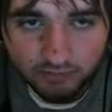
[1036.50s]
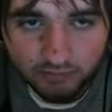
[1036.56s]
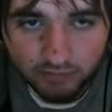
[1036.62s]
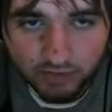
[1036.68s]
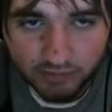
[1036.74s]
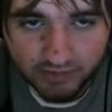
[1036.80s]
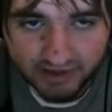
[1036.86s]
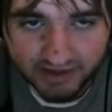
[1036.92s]

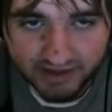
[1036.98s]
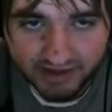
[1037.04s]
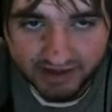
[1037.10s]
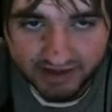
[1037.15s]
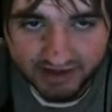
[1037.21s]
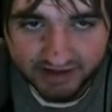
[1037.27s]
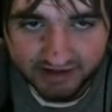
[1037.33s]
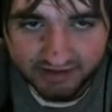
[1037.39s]
But we
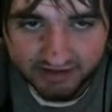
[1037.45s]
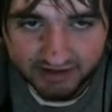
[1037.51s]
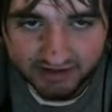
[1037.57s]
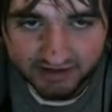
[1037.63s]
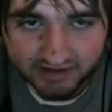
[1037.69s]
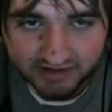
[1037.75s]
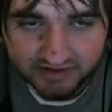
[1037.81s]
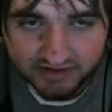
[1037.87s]
can at
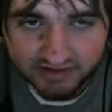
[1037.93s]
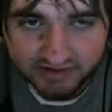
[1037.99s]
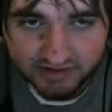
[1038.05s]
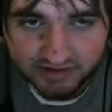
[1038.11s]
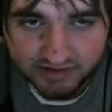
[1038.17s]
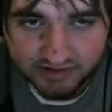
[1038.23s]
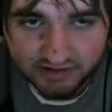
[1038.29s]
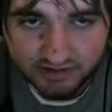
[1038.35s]

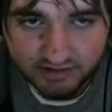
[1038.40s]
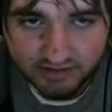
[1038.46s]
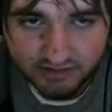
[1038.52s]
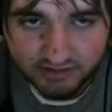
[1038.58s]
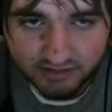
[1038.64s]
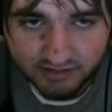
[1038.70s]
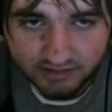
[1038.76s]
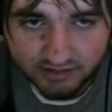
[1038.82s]
least...
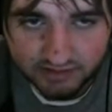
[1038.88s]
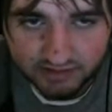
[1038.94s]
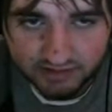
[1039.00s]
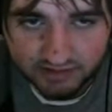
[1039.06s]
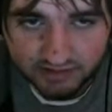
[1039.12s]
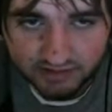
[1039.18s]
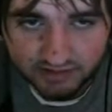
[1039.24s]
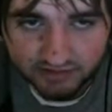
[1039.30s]

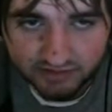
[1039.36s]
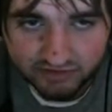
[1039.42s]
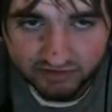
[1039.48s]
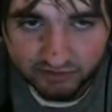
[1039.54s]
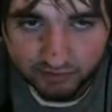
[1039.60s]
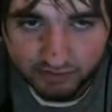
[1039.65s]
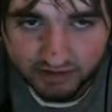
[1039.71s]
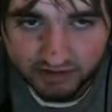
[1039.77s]
Nice
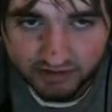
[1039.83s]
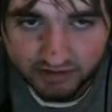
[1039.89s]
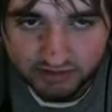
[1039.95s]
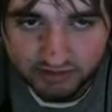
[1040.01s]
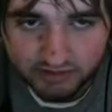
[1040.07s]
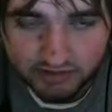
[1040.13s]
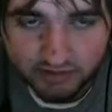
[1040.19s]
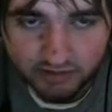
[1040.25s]
shooting.
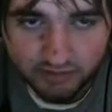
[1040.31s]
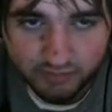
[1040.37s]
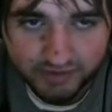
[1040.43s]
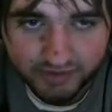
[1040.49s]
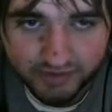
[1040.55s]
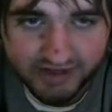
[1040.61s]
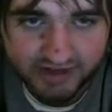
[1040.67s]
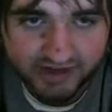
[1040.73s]

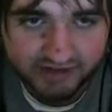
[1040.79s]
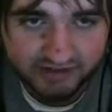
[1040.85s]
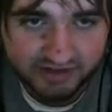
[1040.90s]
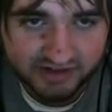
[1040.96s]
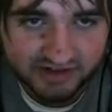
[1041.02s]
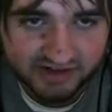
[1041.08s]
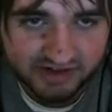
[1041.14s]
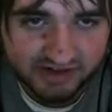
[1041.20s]
We can at
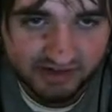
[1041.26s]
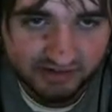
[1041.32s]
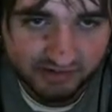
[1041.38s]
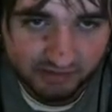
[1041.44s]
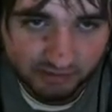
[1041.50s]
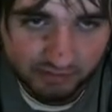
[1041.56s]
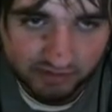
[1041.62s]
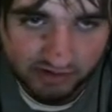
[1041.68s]
least get
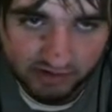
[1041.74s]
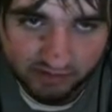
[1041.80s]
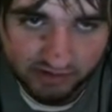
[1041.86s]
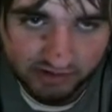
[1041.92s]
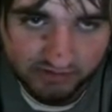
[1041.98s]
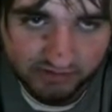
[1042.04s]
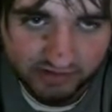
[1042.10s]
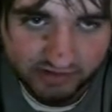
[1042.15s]
another Poe
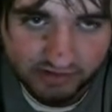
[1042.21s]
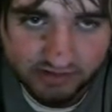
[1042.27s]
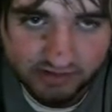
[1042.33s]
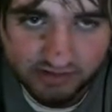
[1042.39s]
out of it.